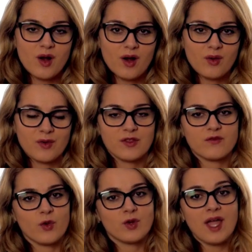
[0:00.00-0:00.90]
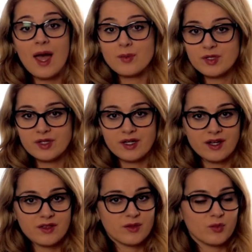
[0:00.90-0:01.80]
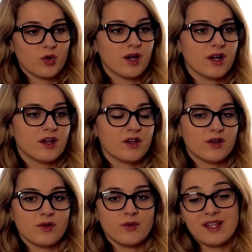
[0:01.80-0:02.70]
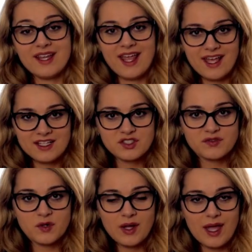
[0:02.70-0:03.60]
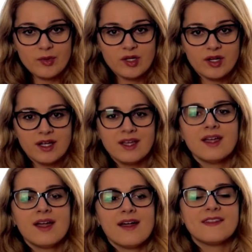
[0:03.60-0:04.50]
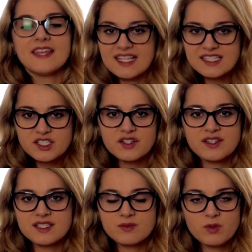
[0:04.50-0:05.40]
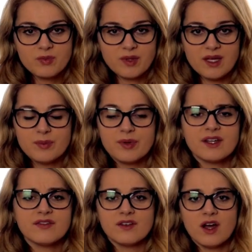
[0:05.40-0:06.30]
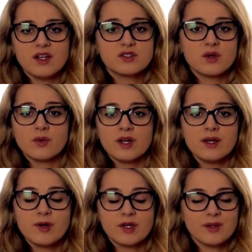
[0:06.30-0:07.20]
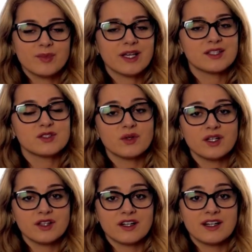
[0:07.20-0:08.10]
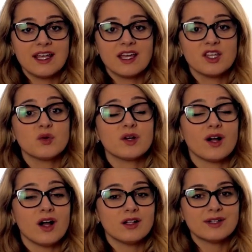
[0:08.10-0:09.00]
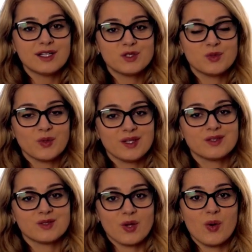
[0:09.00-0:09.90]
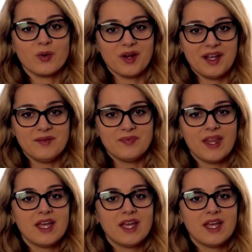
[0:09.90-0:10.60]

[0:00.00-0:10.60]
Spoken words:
are with the vocabulary, the more you enhance your vocabulary, the easier this will be. But if not, don't worry about it because you are learning and you are already doing so great.